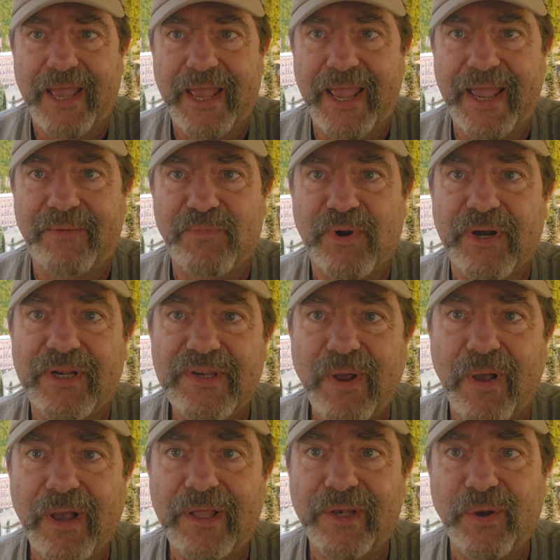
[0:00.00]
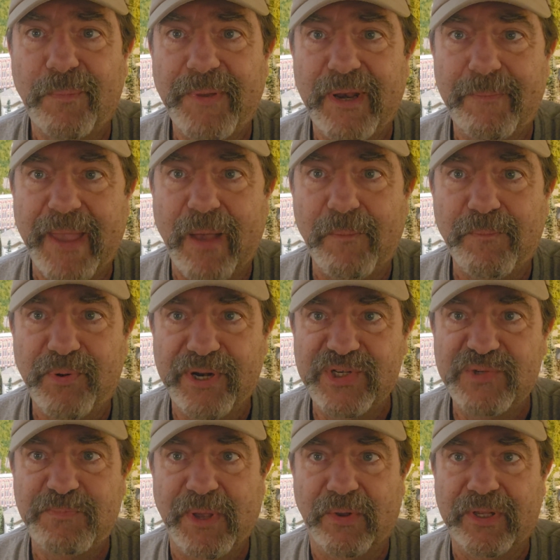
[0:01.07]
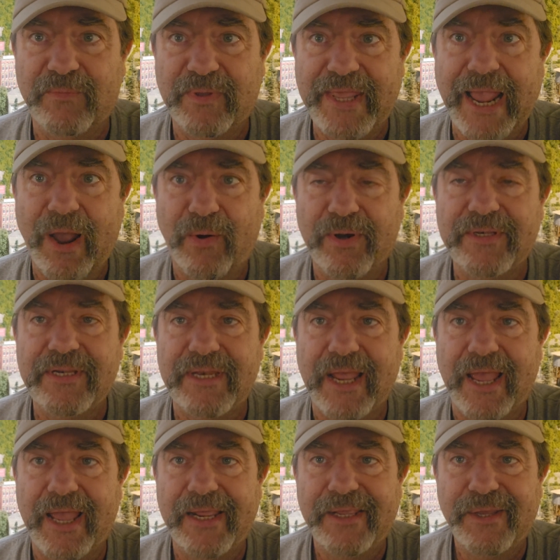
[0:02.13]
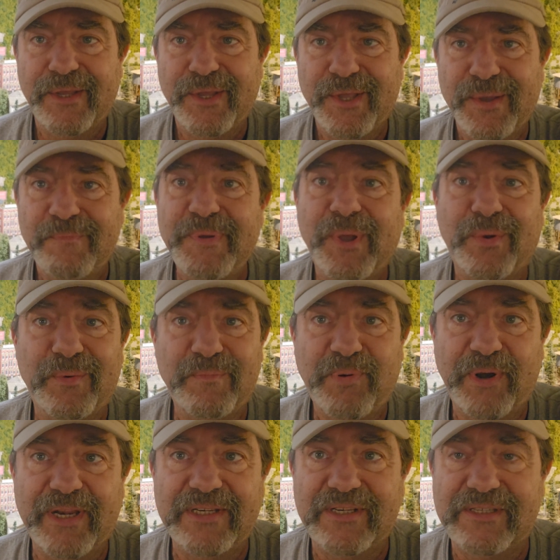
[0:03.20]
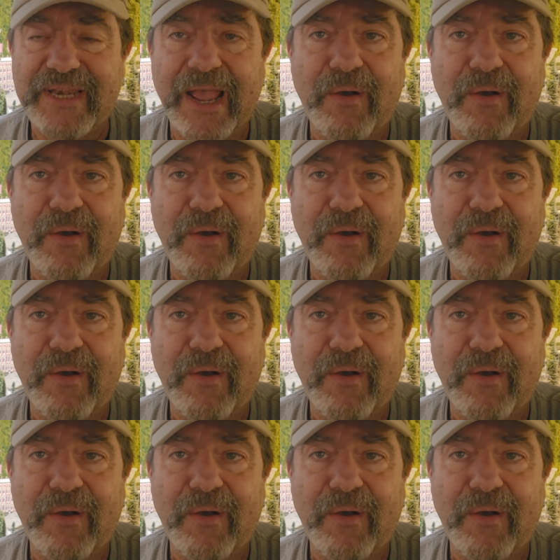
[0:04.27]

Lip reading: And we're going to talk a little bit about bridge building with Howard today, building bridges.